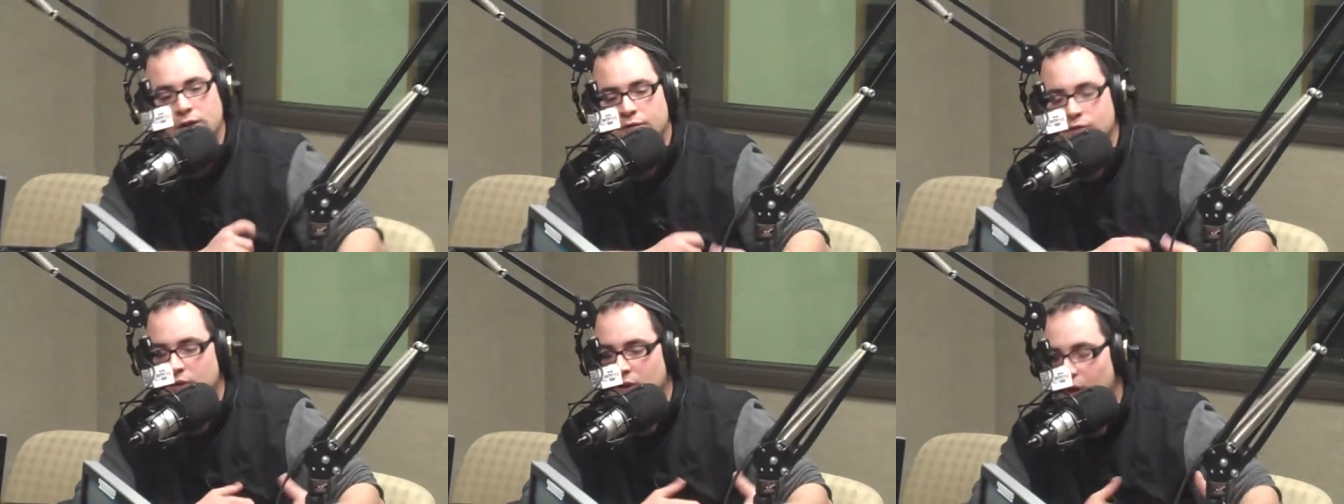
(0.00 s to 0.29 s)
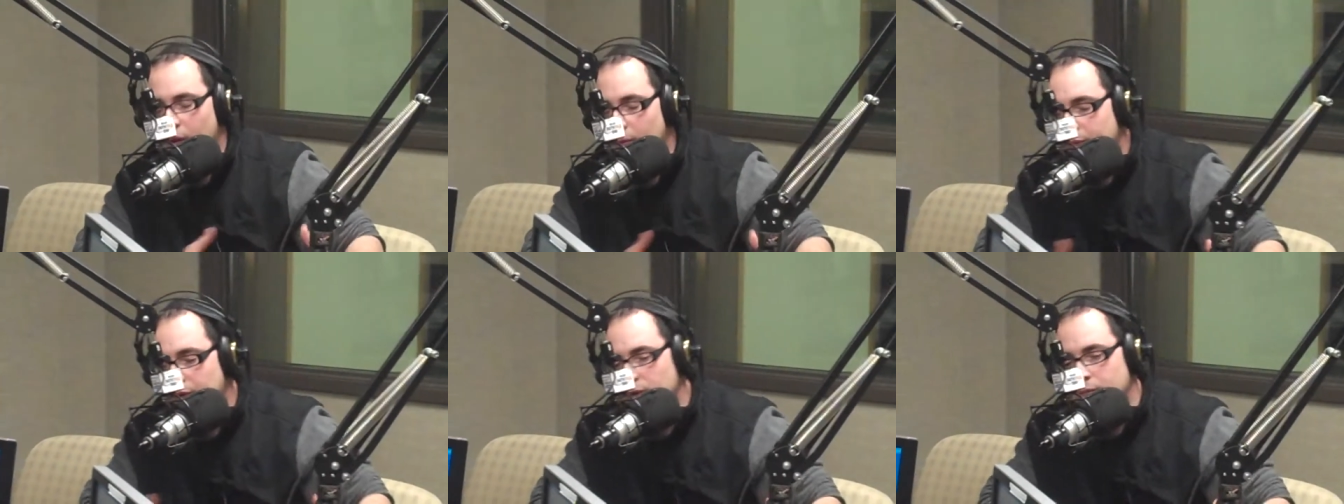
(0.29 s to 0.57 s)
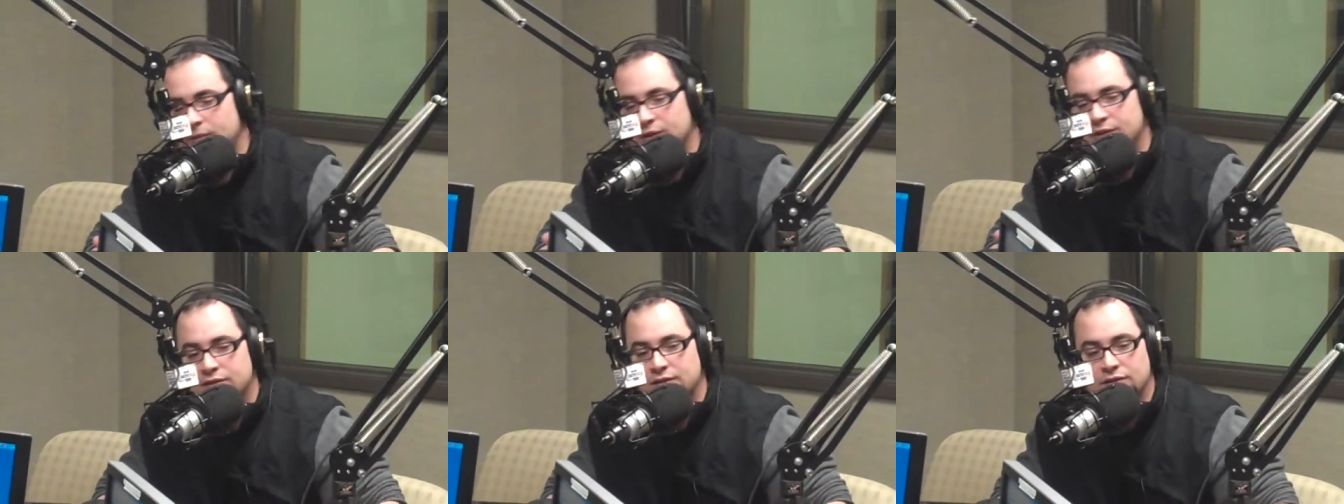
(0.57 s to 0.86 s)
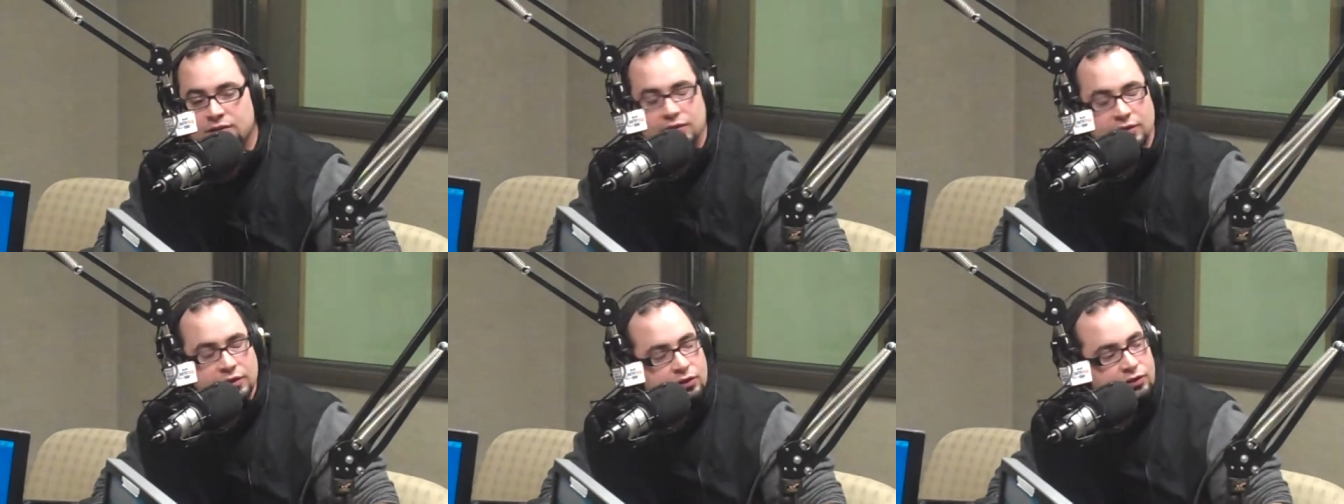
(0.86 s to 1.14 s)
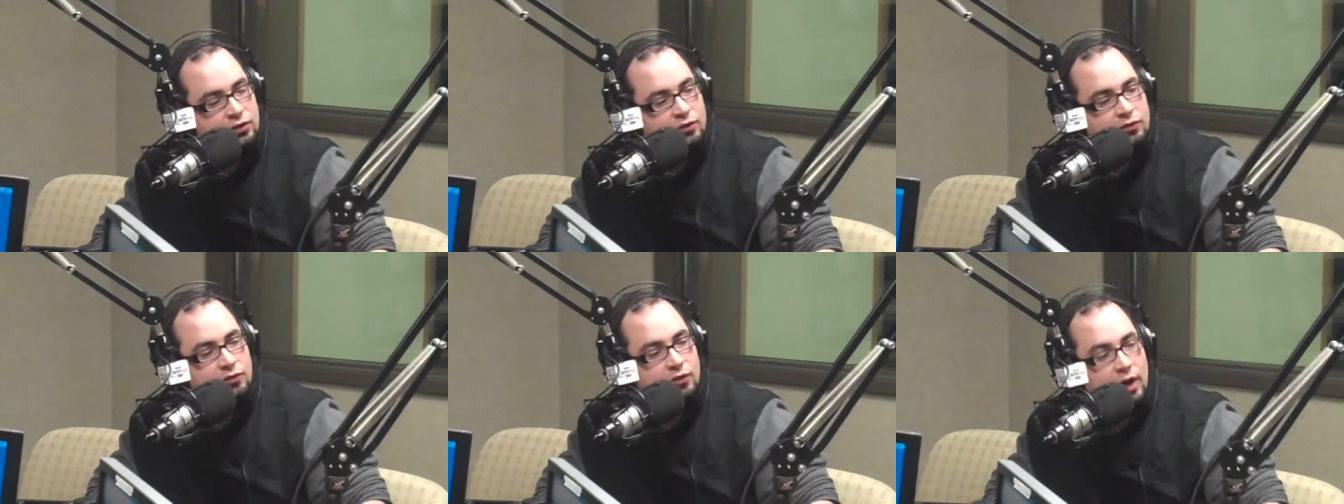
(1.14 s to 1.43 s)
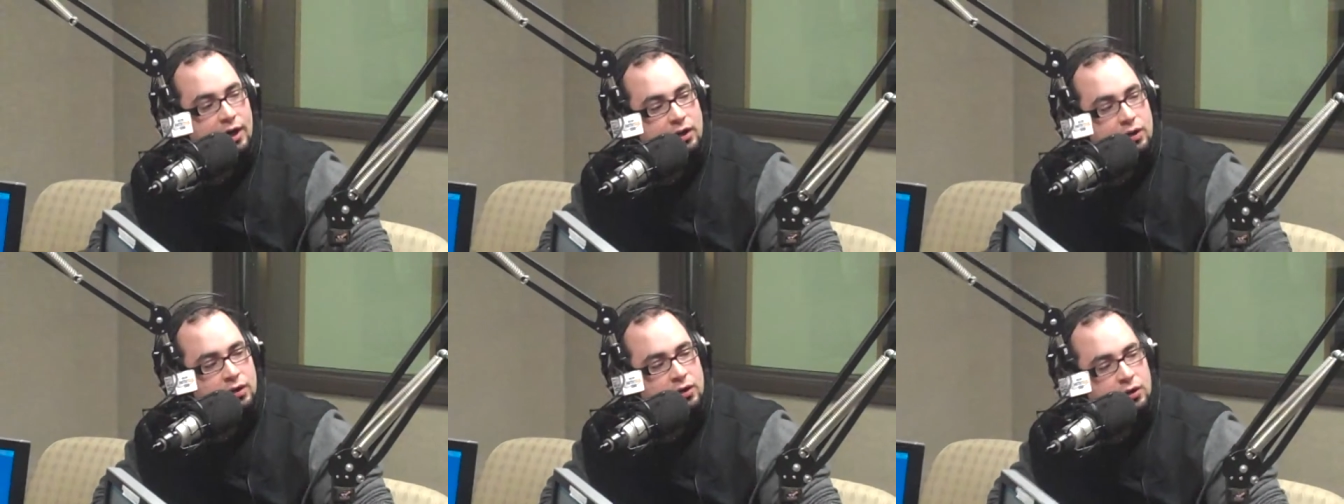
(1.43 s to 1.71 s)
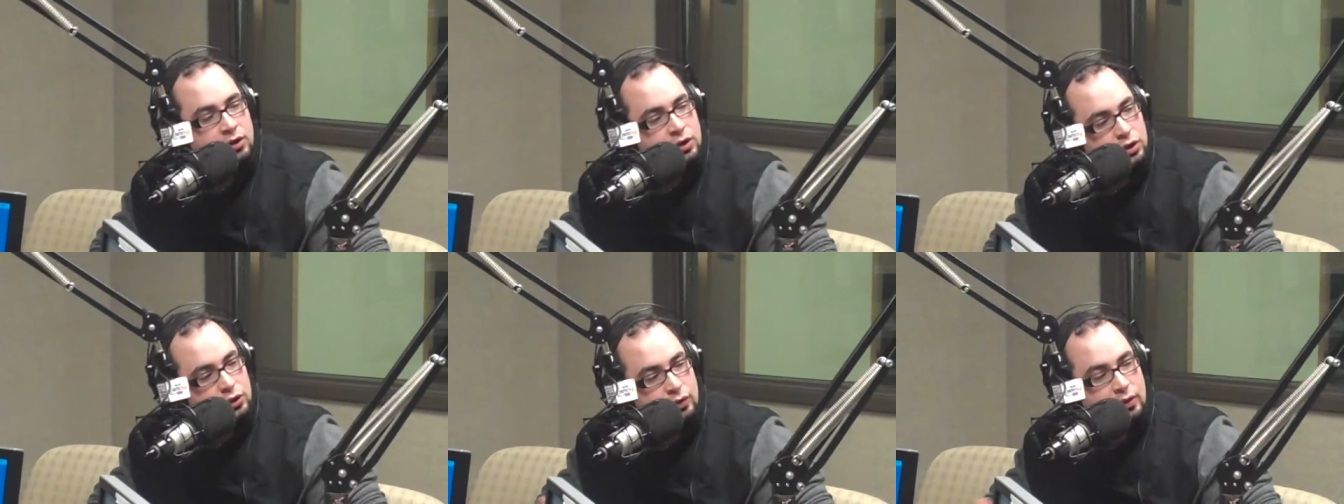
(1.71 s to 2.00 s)
if you come to your business and there's a fire,
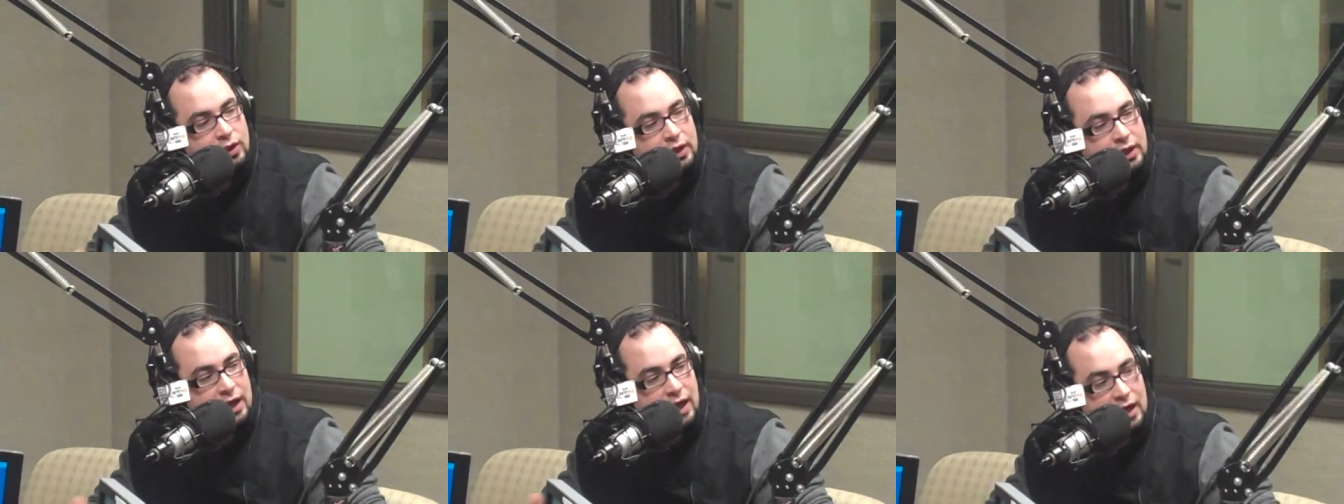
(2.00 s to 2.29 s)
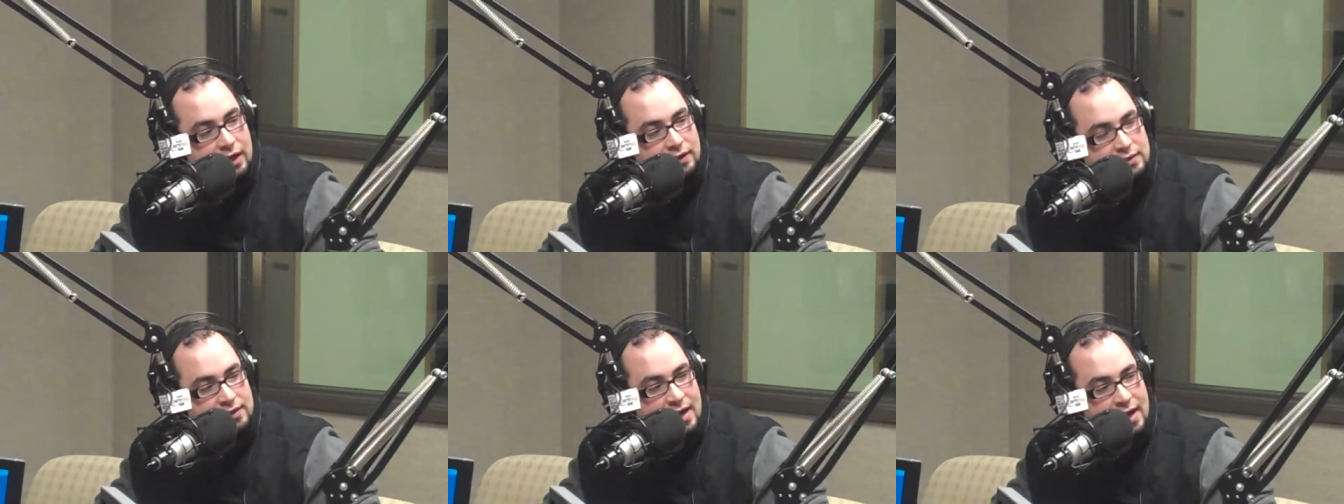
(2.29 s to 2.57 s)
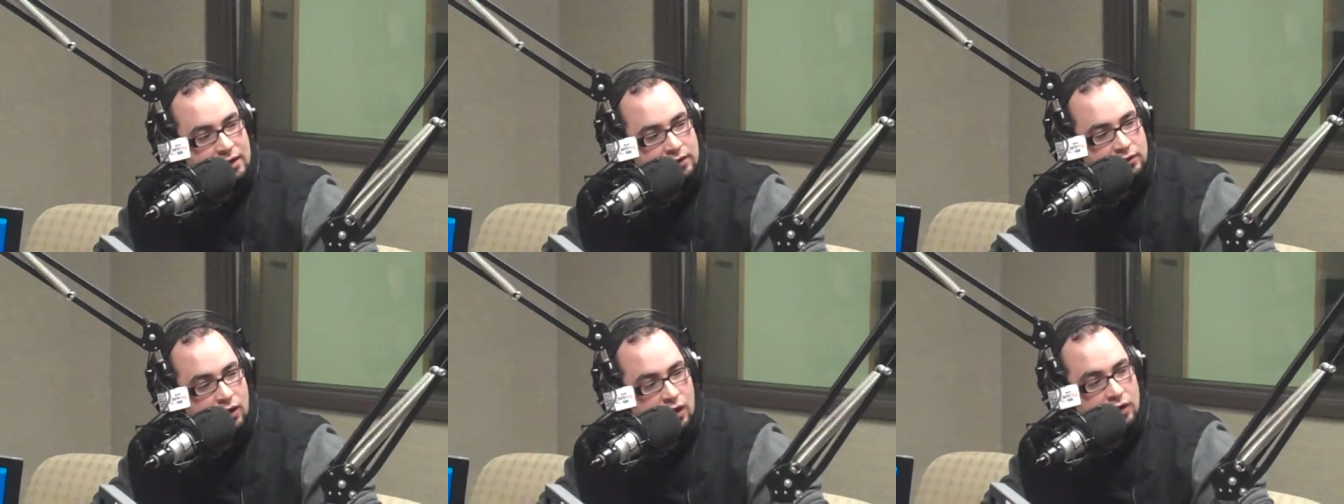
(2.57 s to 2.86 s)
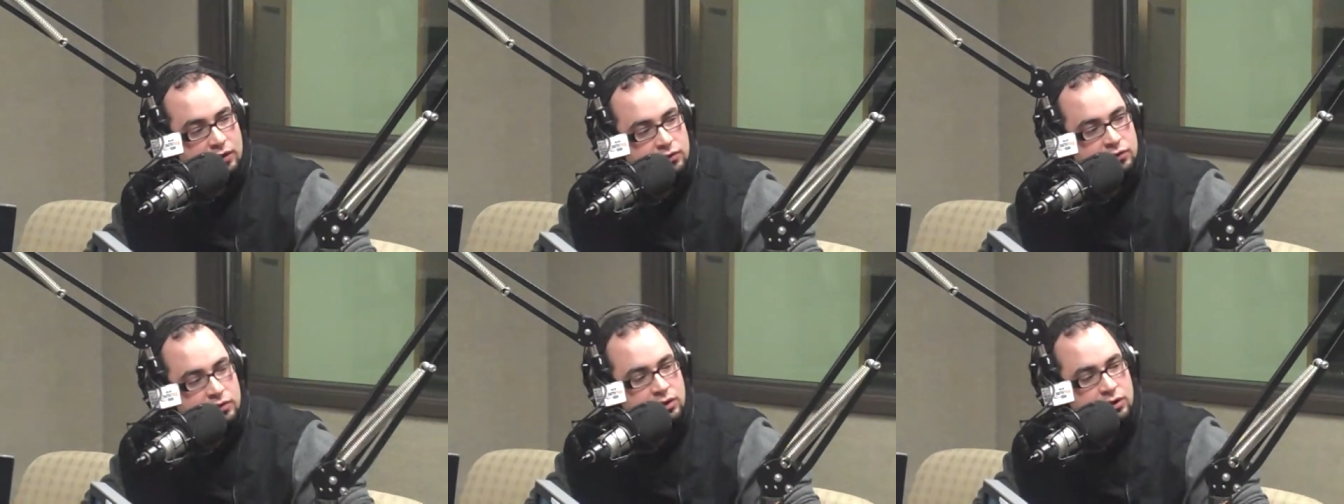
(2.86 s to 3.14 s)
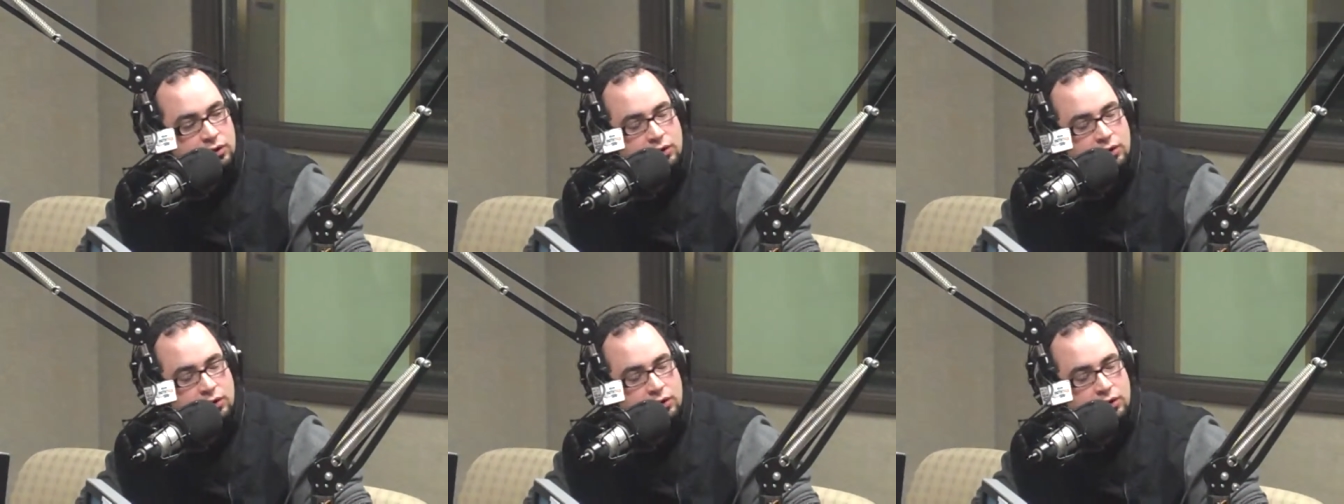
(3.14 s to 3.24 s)
you can contact us.